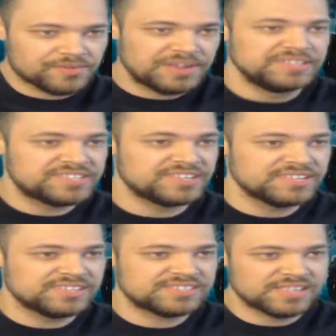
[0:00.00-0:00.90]

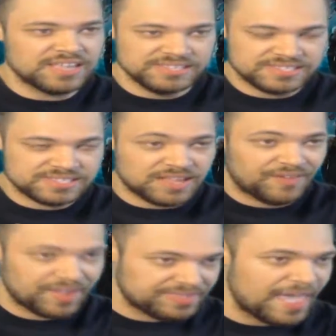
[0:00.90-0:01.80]
races and stuff
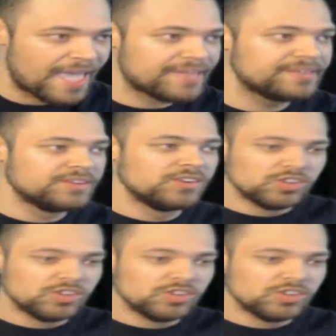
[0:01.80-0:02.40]
like that.